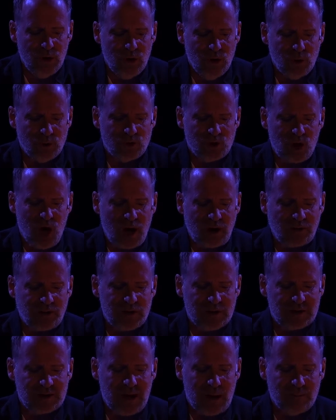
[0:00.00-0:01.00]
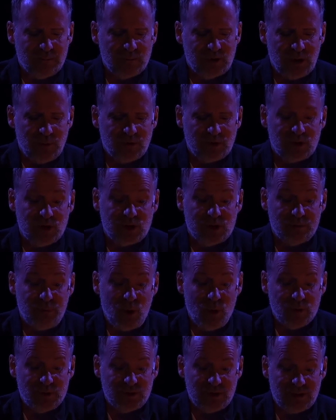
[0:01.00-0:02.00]
who chalked the sums he was
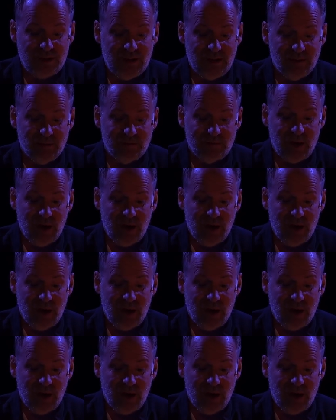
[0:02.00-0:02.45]
disposed to give